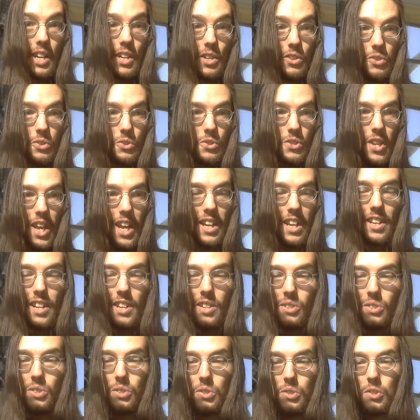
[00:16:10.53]

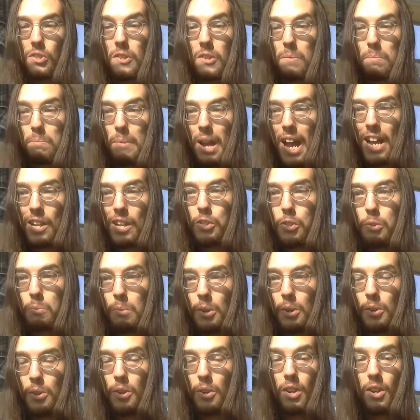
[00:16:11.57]
Satanists, mass
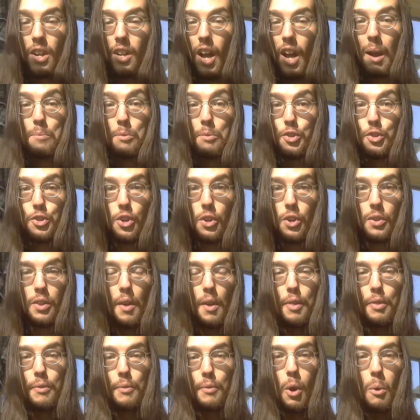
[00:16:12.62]
murder. I'm sure
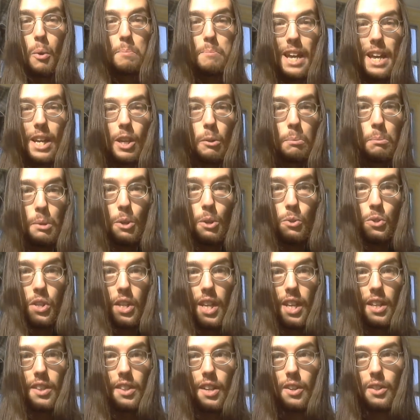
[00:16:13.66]
they'll throw metal
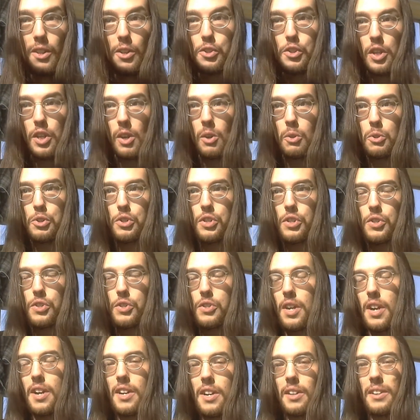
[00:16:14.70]
music in there. They'll say, oh, she
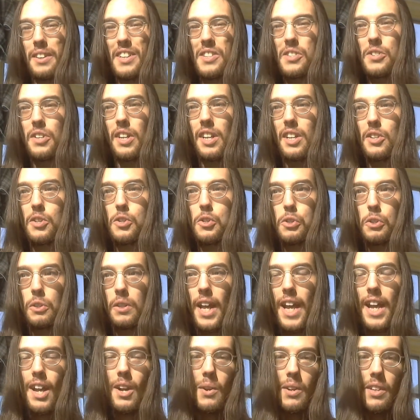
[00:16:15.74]
started listening to
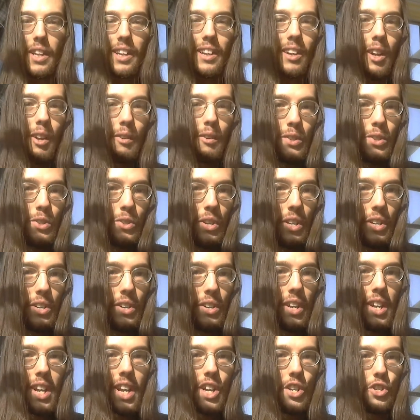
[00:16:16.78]
Slayer, and then all of a
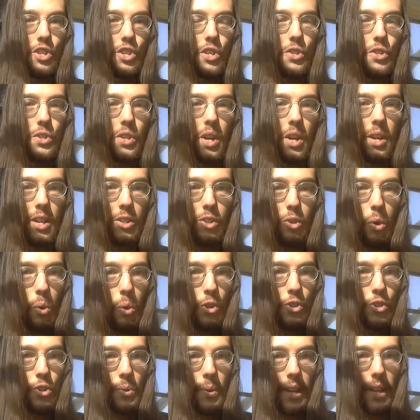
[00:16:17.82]
sudden she started
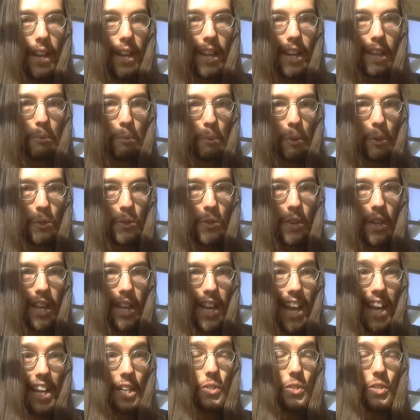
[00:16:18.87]
torturing animals.
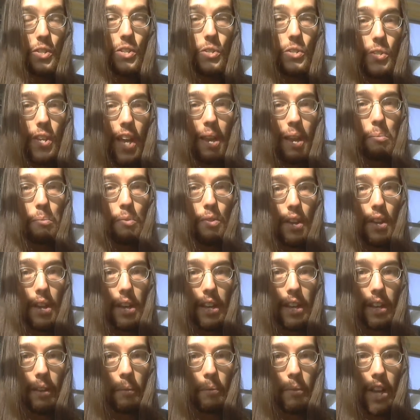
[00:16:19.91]
It's the same
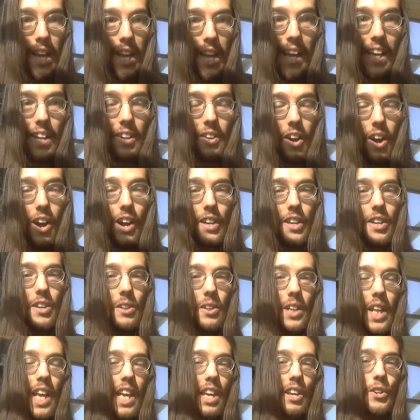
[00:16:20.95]
thing.
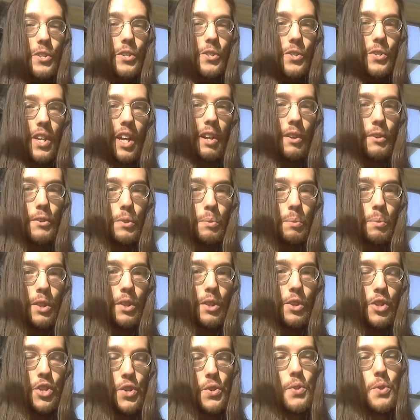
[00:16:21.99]
Inoculate yourselves with
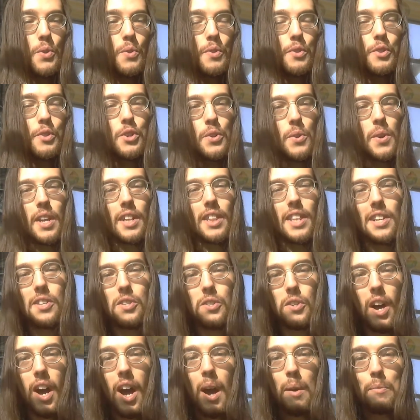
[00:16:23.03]
the truth during
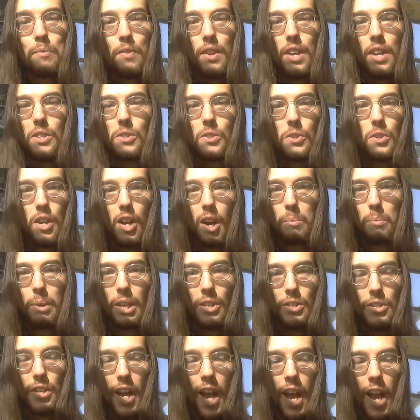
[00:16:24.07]
this obvious
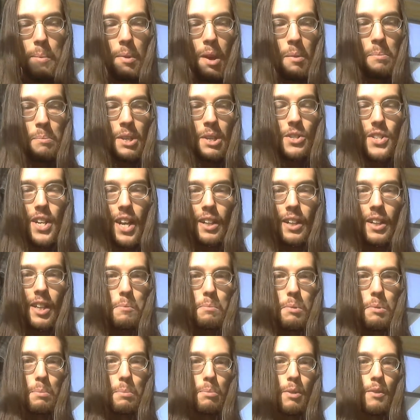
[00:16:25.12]
coming time. I've been
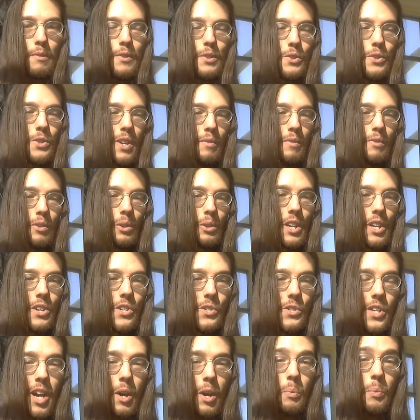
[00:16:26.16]
telling people for several
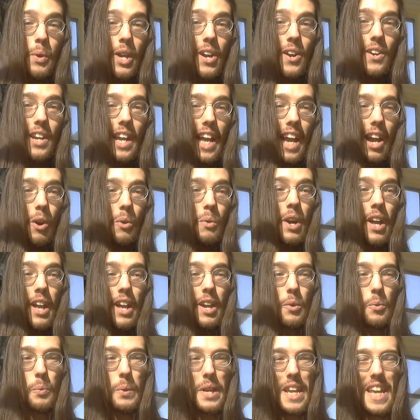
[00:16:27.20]
years now, we are now
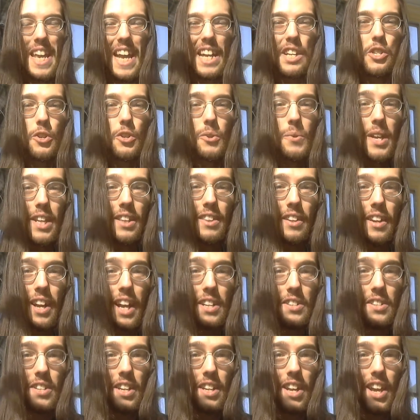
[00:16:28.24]
re-entering the
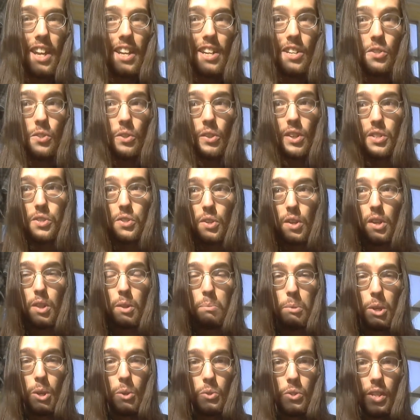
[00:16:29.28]
1980s. Listen to the
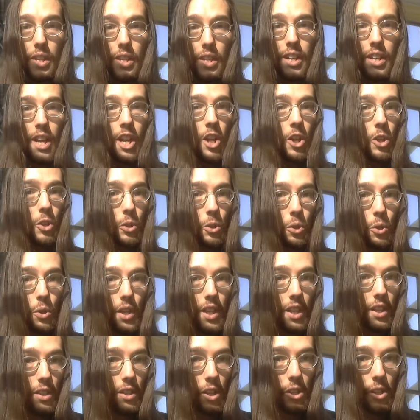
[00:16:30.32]
music,
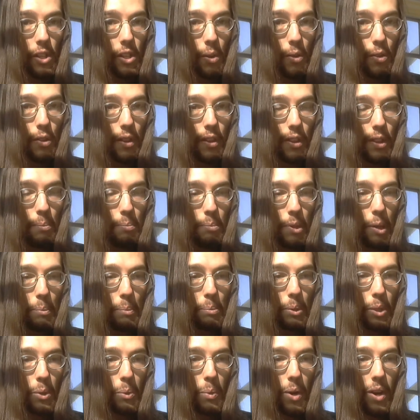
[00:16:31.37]
look at the clothing that
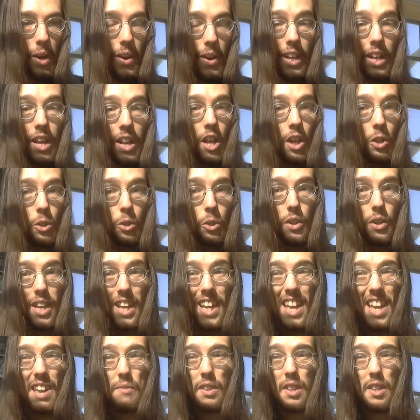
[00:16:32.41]
people are wearing, look
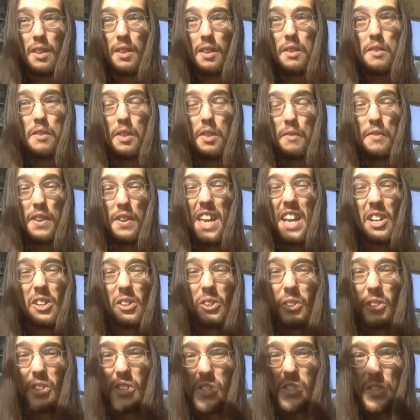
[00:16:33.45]
even the
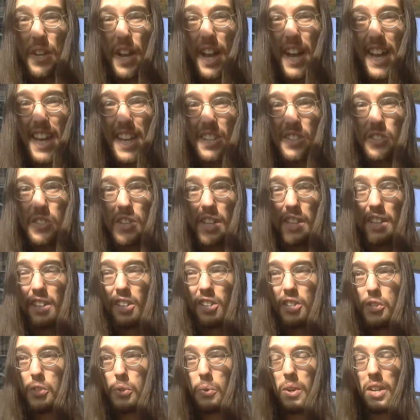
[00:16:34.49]
vehicle designs and the
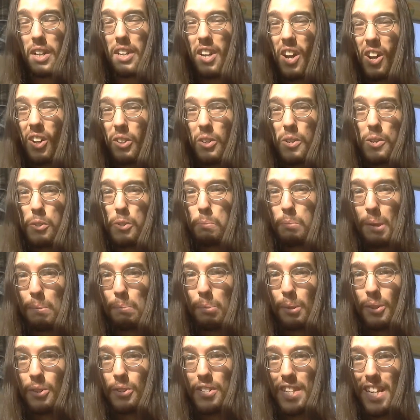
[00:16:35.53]
sort of colors
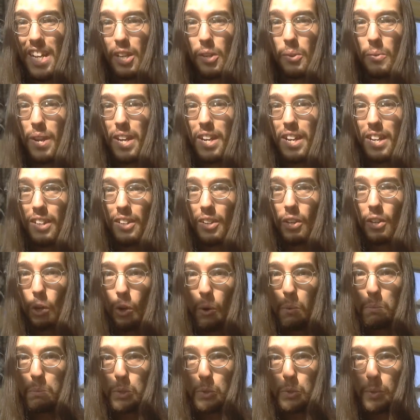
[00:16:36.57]
people are decorating their
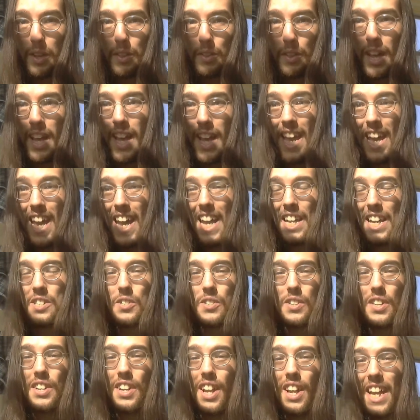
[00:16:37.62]
homes with.
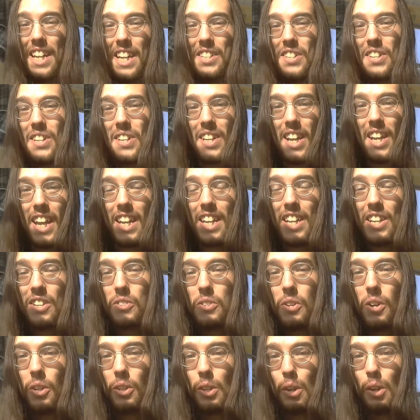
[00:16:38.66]
It's the
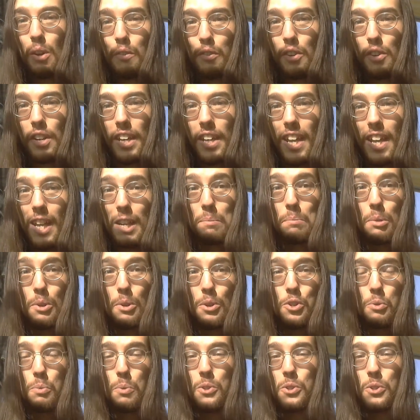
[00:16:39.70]
1980s all over again.
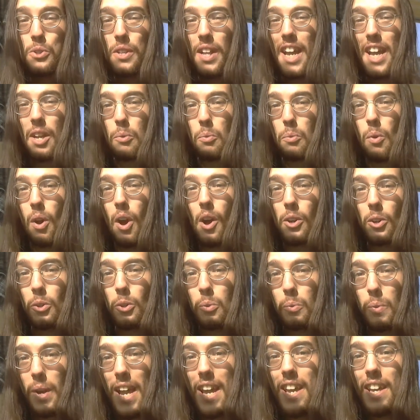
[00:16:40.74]
Bush was like
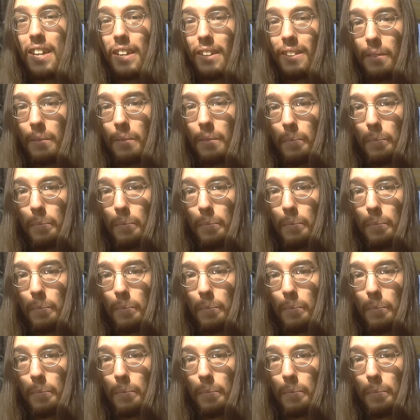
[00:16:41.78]
Ronald Reagan.